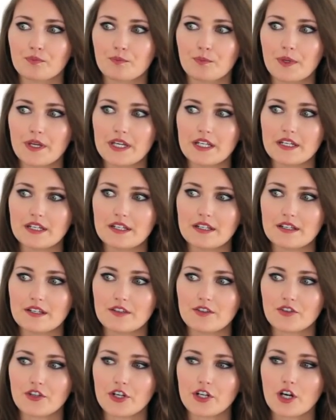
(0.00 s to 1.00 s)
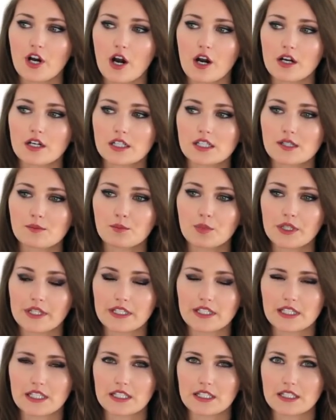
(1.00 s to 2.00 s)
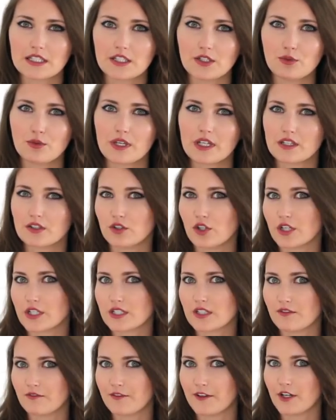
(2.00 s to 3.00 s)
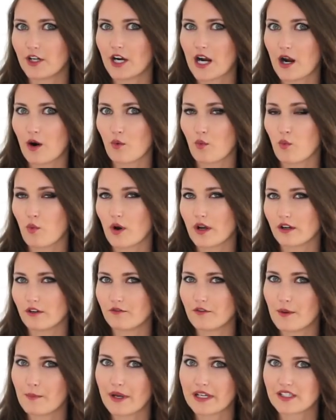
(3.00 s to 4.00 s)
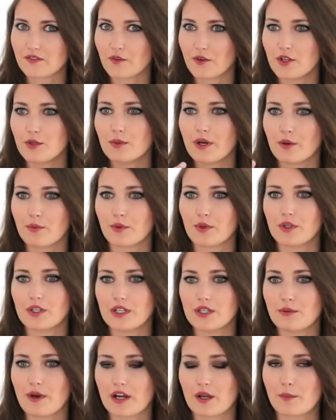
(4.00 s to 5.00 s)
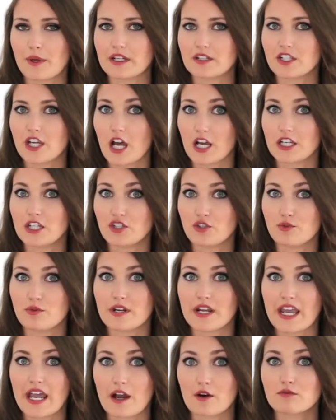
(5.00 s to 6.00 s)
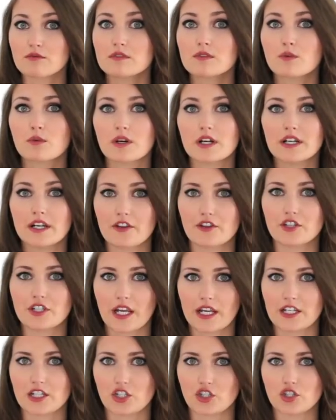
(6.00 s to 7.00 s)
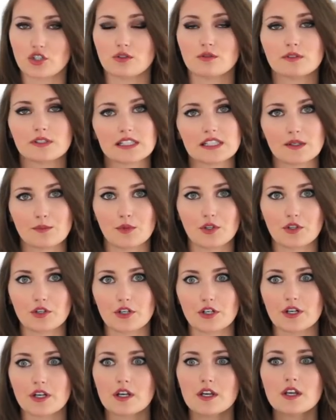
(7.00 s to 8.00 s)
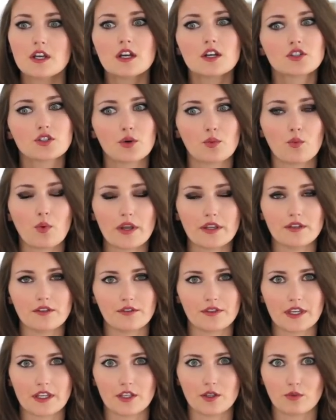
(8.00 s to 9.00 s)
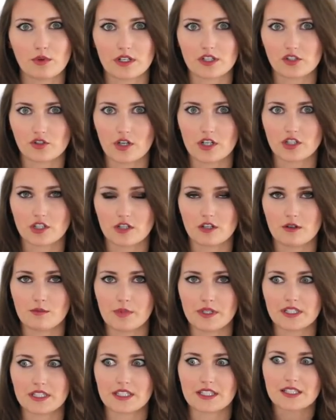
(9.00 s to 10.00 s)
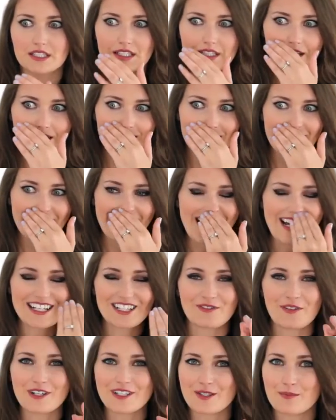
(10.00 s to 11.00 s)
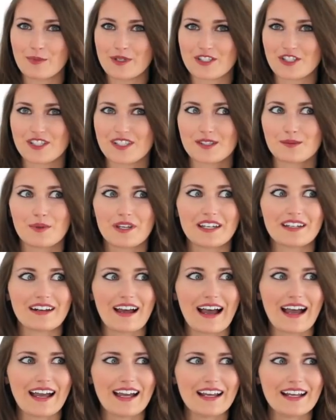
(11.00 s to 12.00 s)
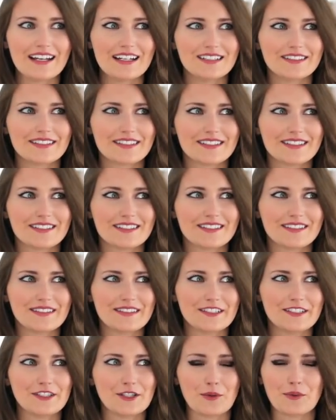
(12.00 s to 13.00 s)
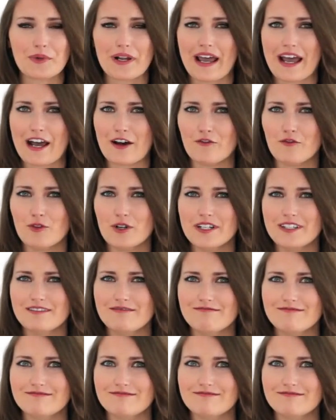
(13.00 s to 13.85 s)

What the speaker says: but there are some places you can look to figure out what'll fit best for you, but I really recommend talking to an accountant or another dietitian who's similar to what you think you want to structure your business. As far as a business plan, I don't have one.